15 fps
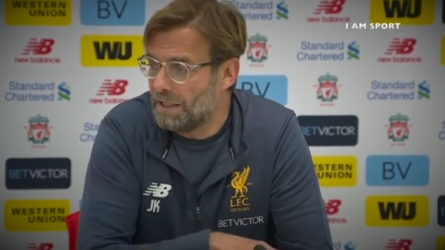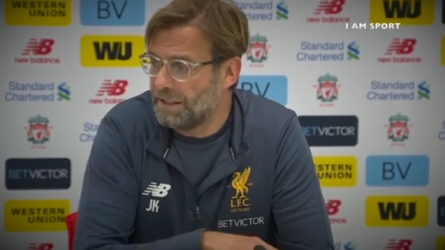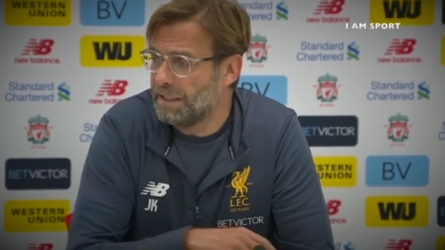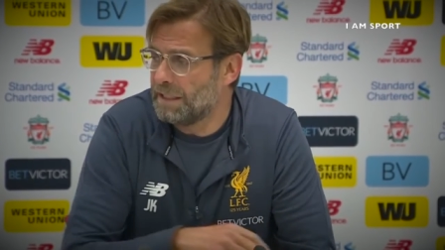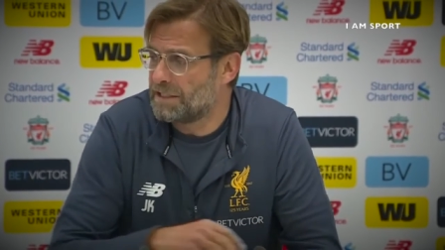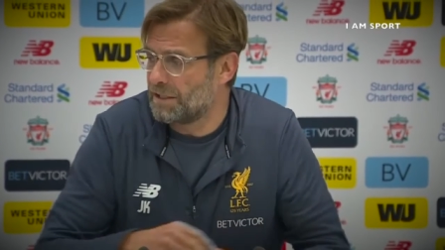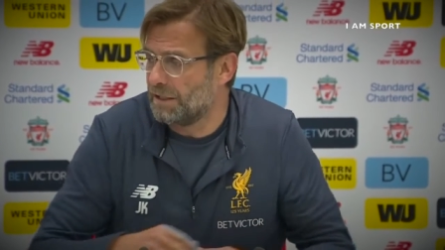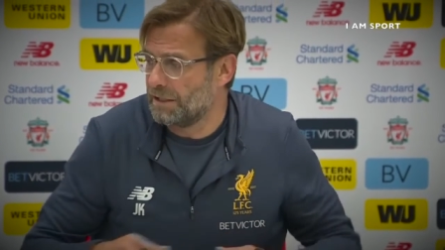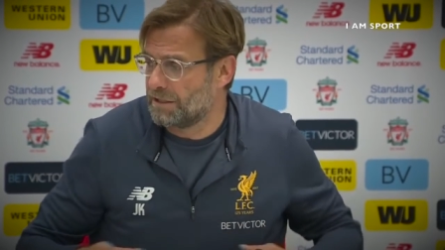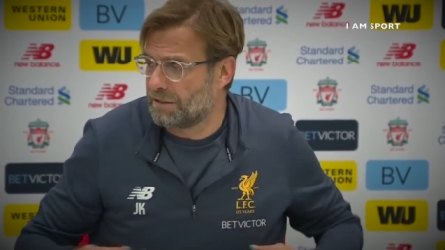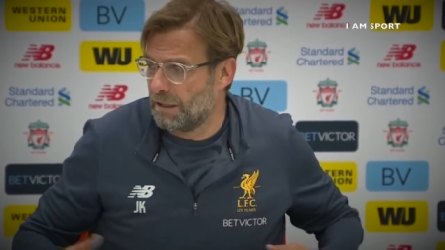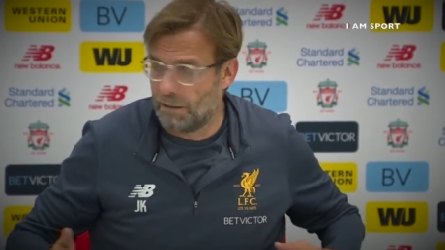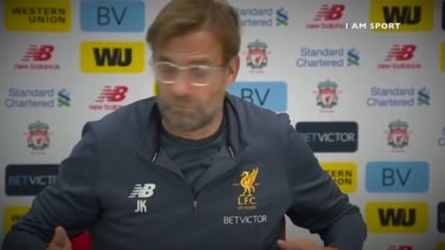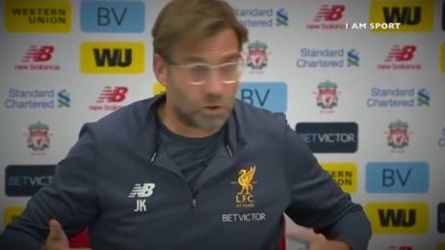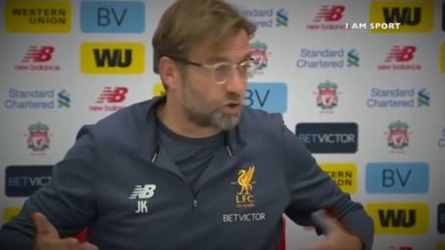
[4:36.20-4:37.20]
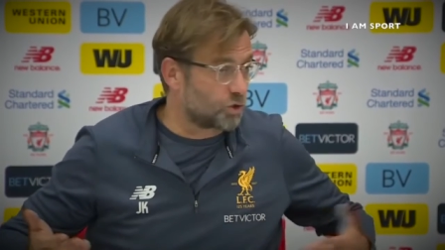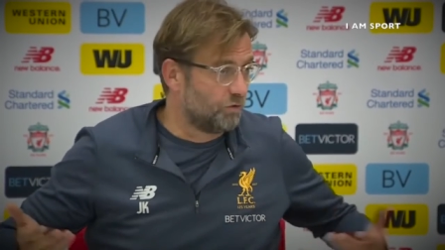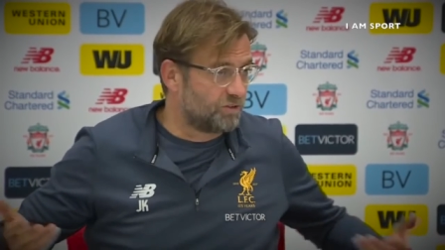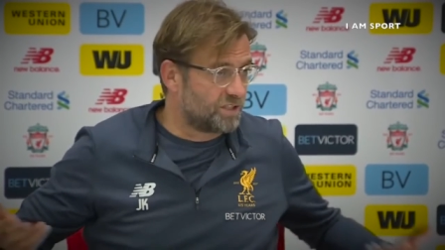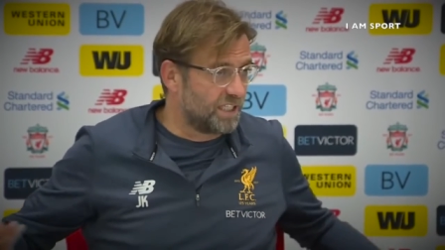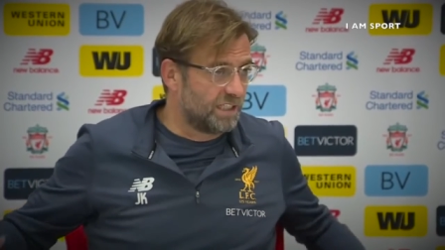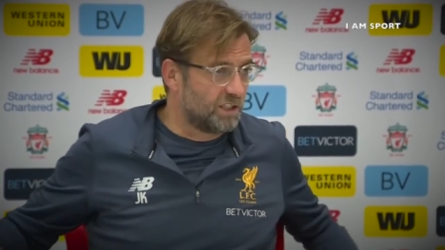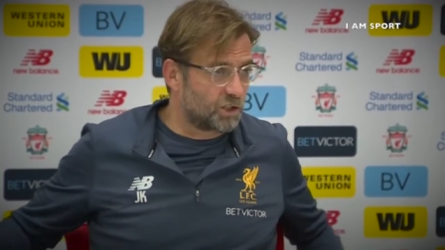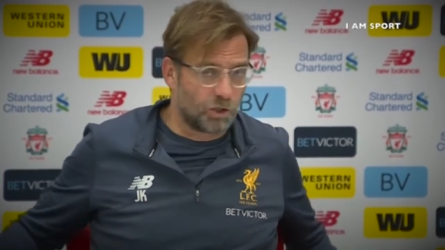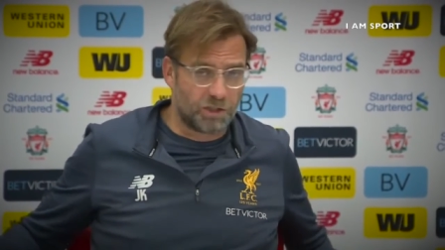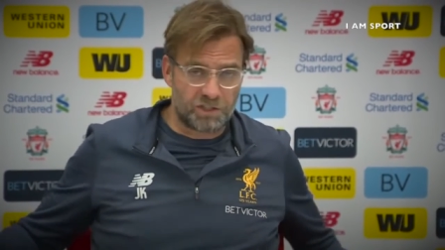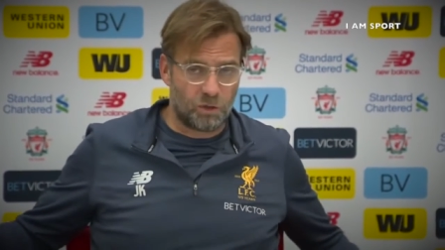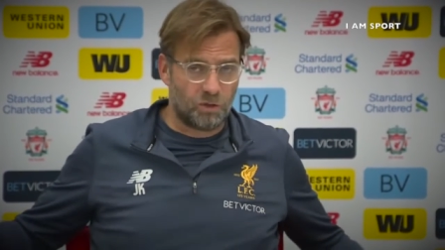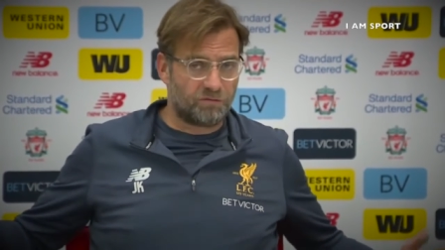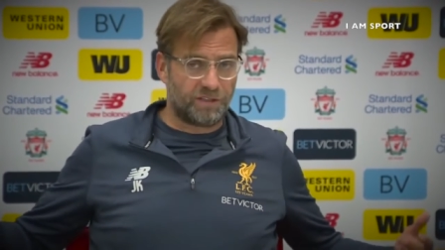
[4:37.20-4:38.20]
I think it's, a, it's I'm not sure if it's English
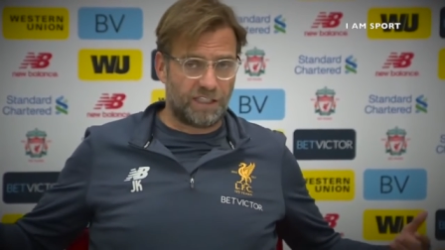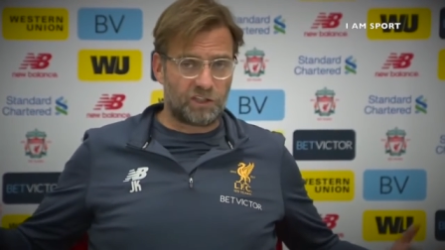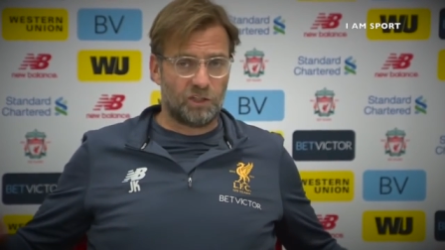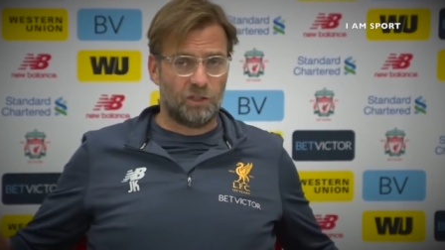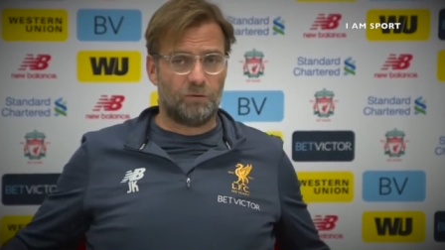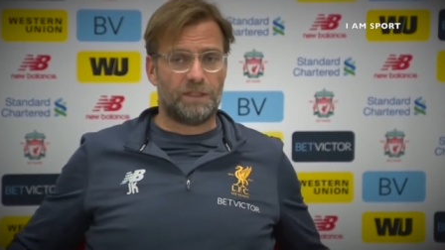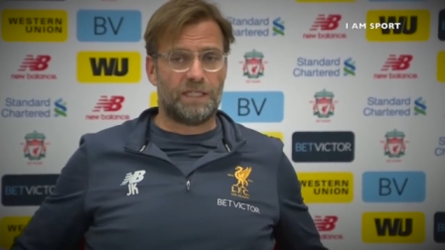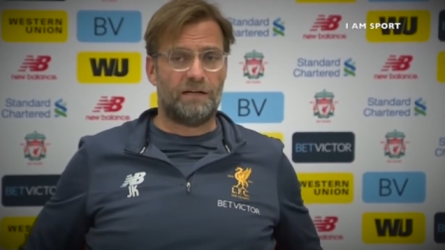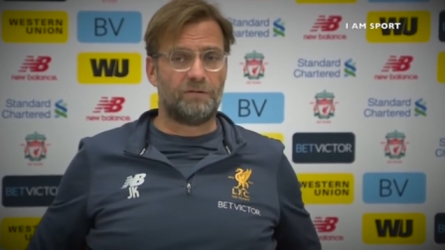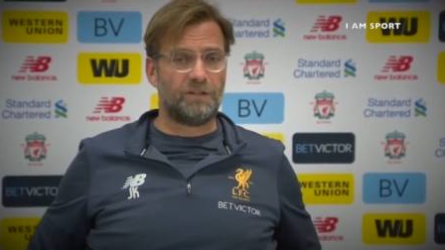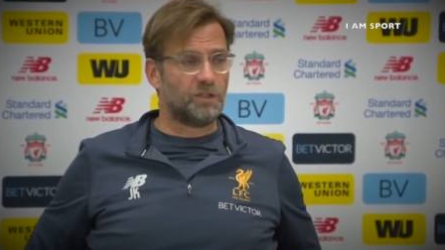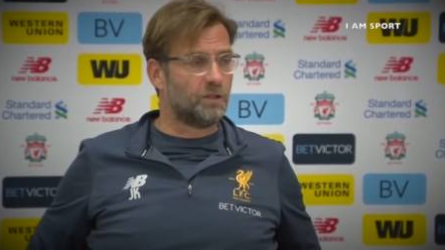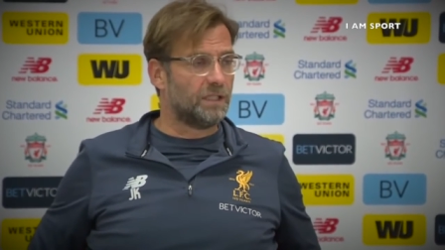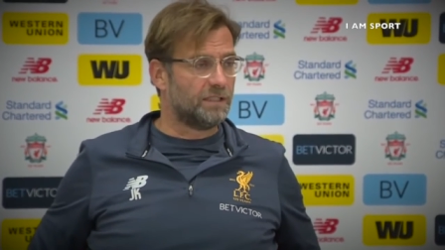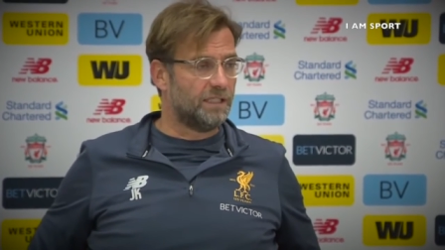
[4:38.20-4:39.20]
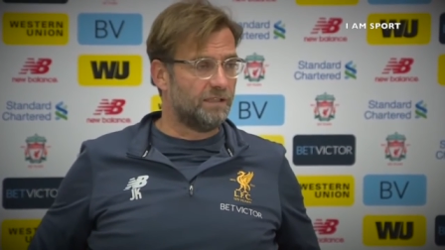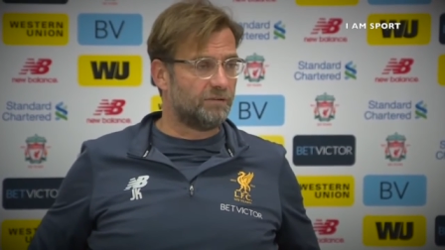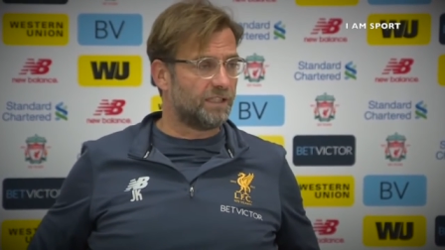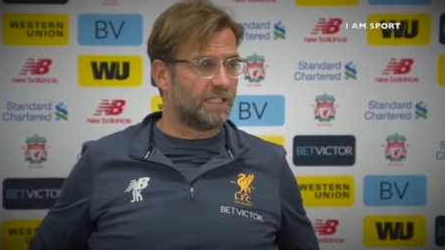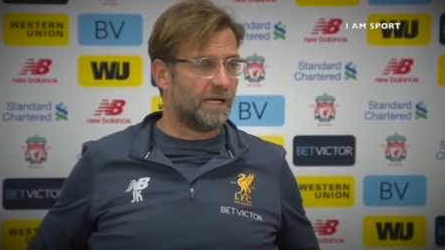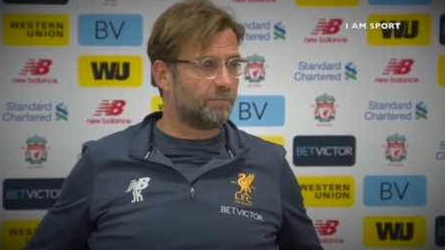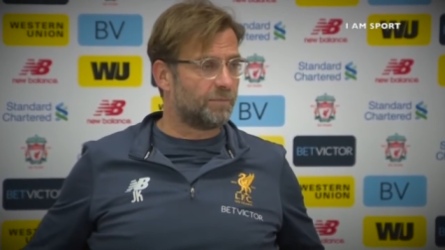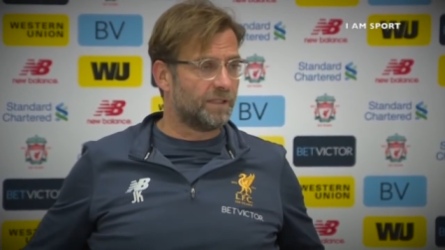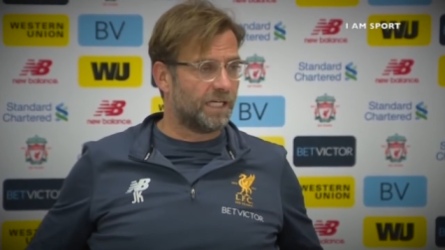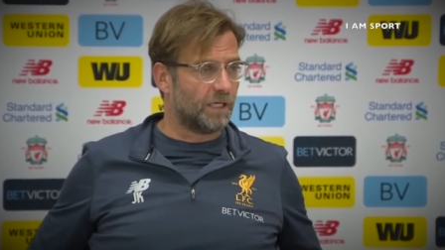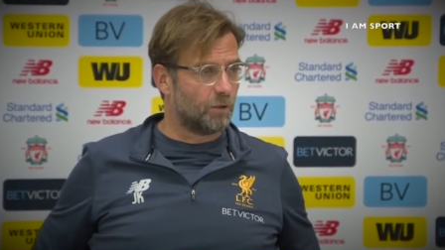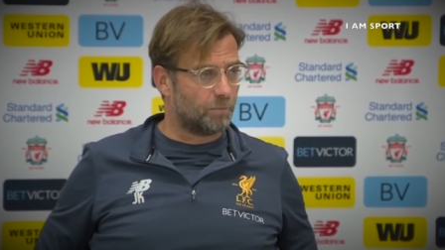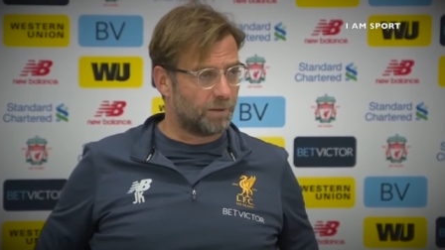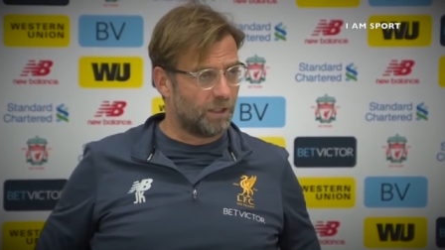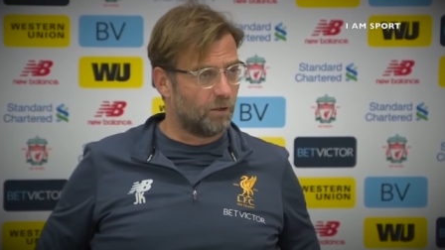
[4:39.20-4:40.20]
or it's old fashioned or whatever. You, even a captain
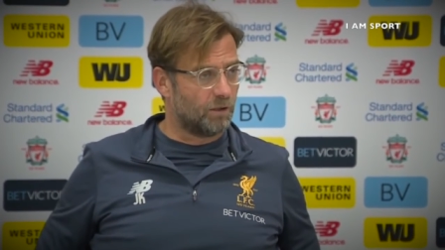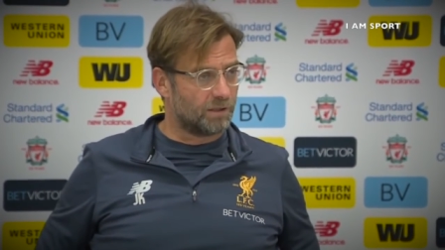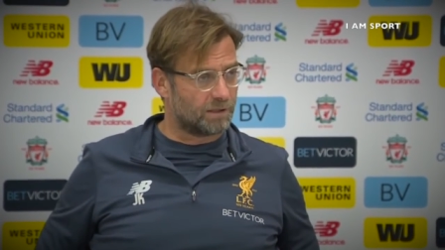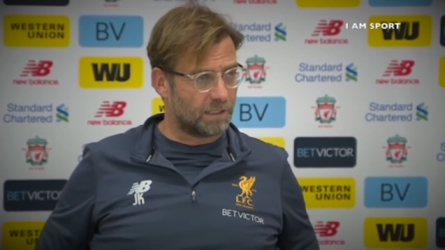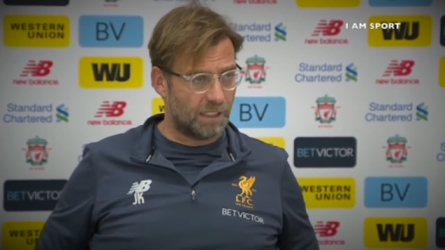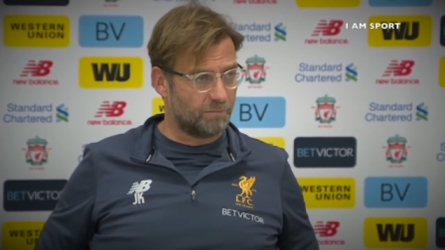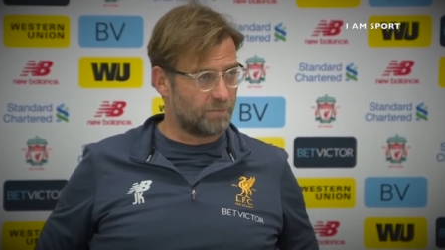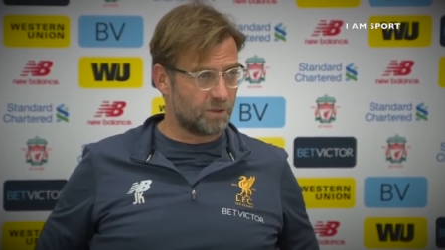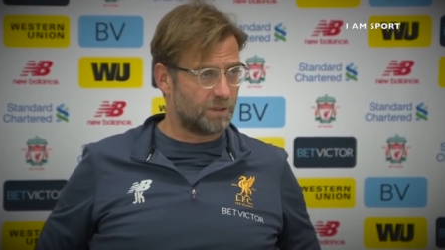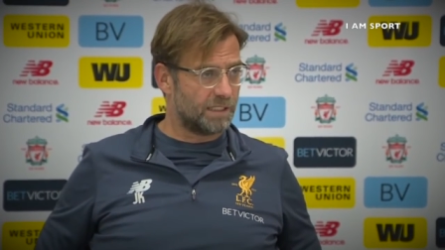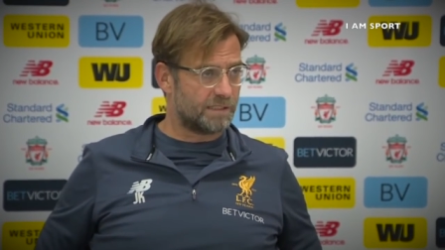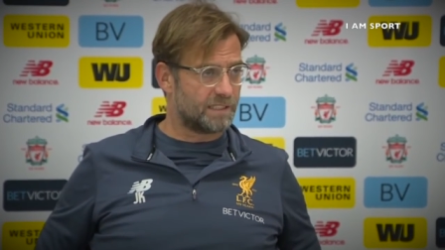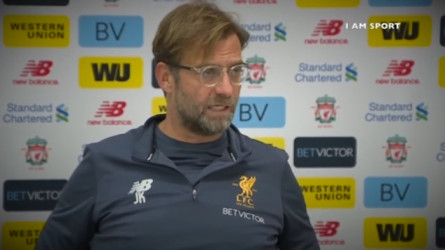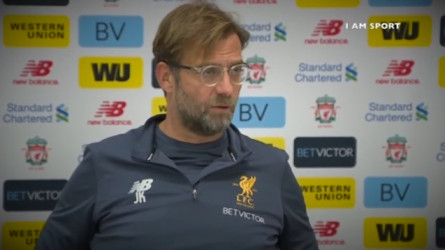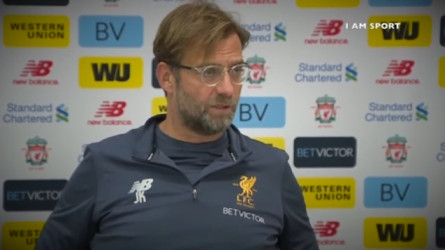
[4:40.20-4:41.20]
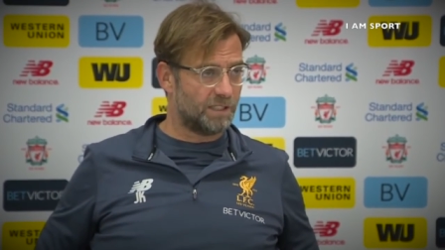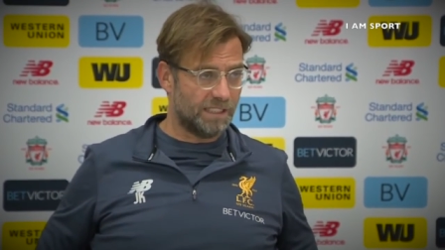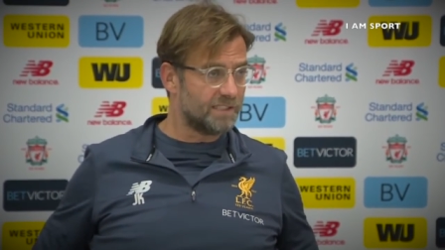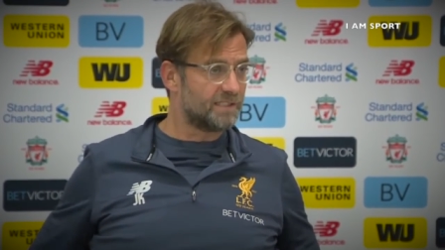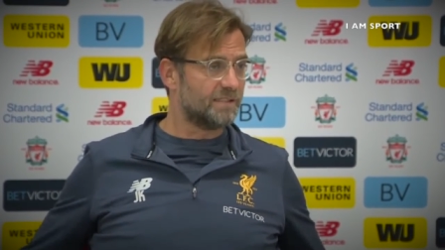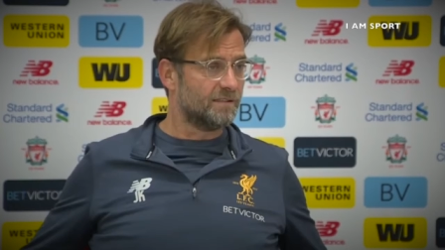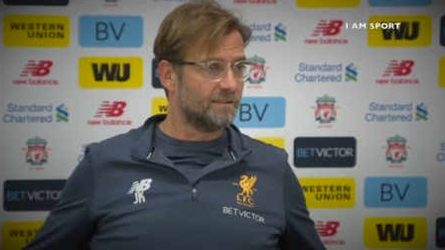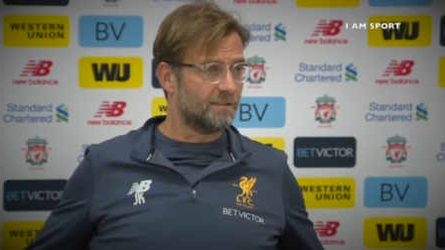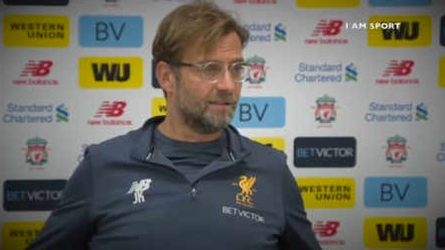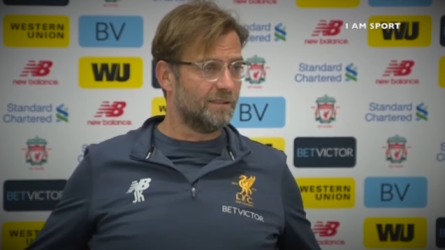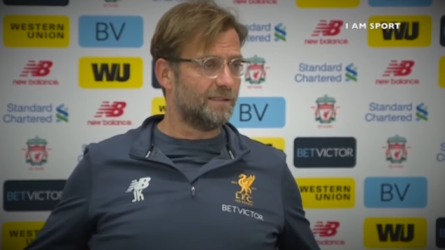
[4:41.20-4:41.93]
cannot play all the time, so that's how it is.